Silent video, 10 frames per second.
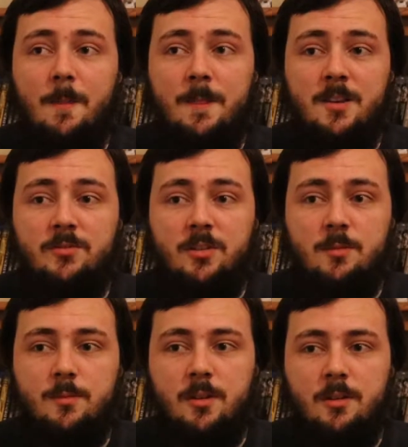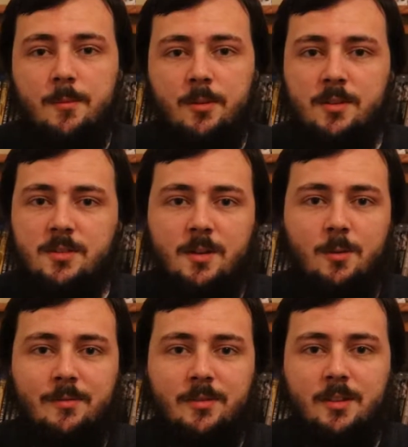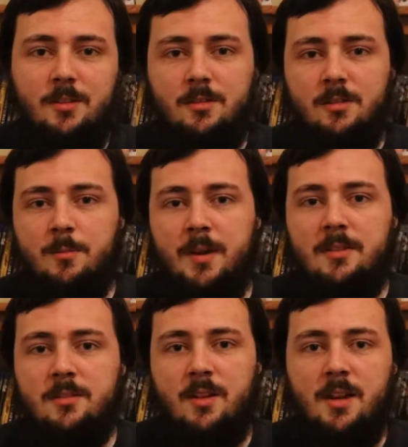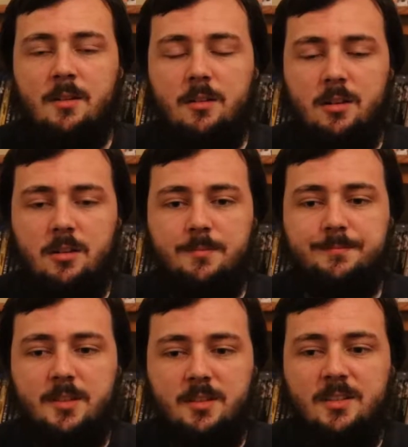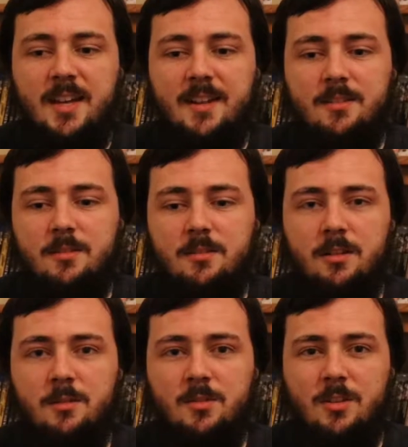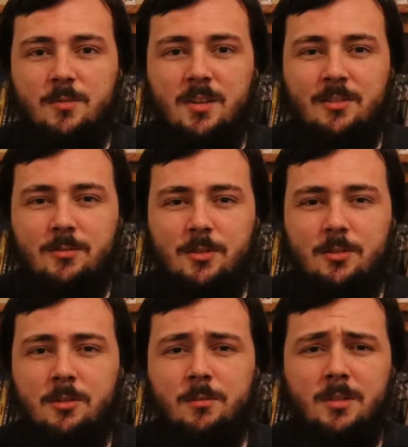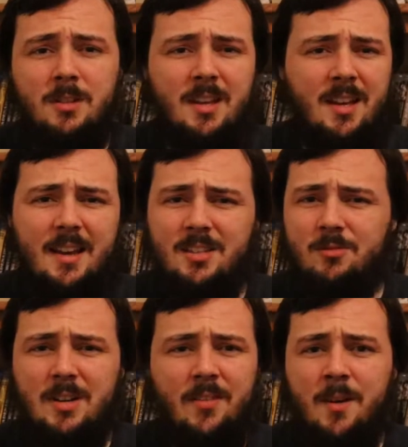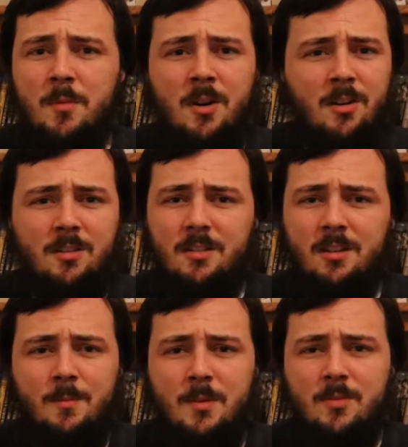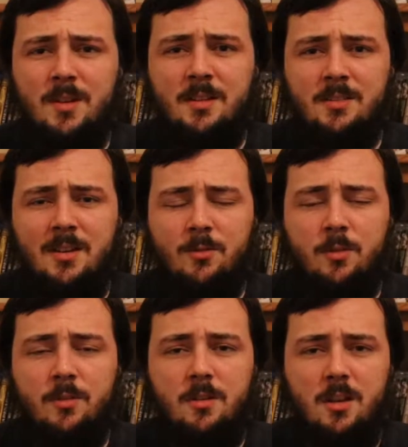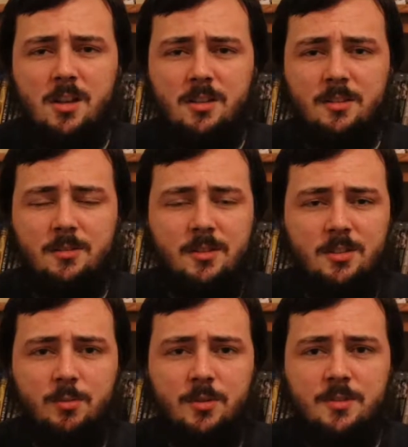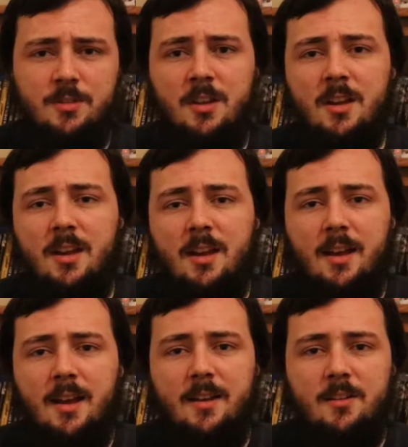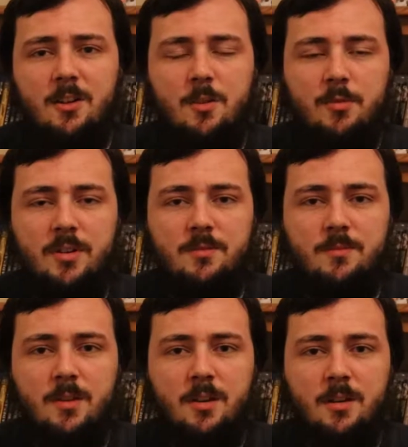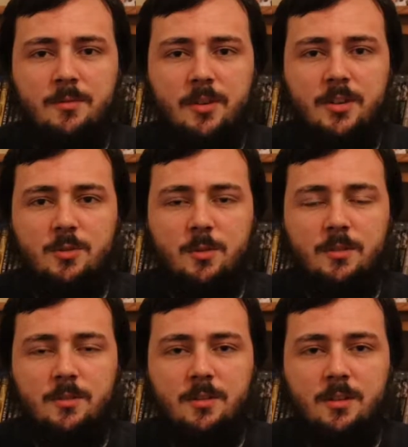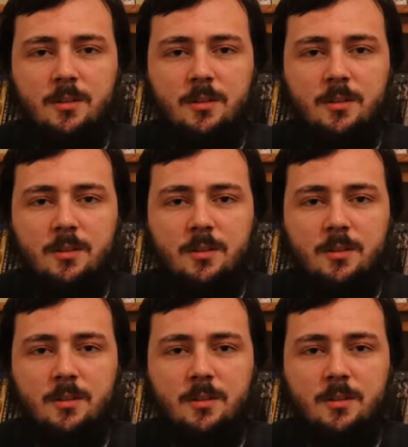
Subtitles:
This film, I'm not going to say what I think compared to that yet, in terms of the actual score, but it's around that mark. It really is another one that disappoints. And the Brendan Fraser ones,